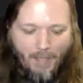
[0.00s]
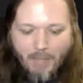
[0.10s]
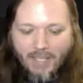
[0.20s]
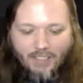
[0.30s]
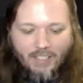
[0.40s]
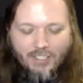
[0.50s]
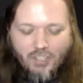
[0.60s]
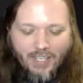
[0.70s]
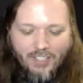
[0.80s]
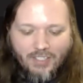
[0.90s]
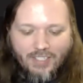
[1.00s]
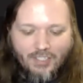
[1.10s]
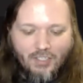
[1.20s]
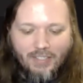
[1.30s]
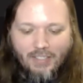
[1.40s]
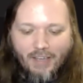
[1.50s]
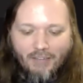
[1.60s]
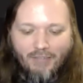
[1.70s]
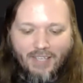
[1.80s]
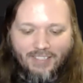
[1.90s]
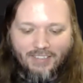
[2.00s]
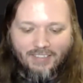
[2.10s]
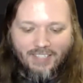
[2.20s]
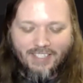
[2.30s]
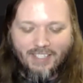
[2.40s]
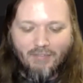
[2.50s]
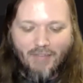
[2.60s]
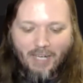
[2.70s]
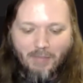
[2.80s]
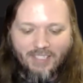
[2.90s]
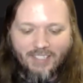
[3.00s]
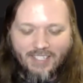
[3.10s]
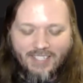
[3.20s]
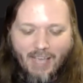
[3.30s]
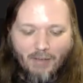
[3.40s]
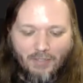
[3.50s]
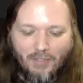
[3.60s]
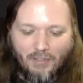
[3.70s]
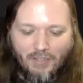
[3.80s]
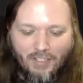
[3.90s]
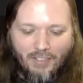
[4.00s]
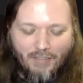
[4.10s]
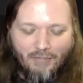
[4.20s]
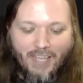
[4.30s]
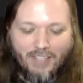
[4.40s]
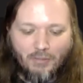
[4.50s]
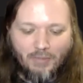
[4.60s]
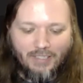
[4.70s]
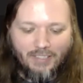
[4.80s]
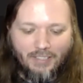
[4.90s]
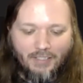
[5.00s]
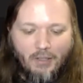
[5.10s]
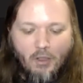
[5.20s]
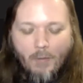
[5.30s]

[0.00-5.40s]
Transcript: make a lot of changes, and it's just a lot of fun because the environment and the sound and all the effects are really good.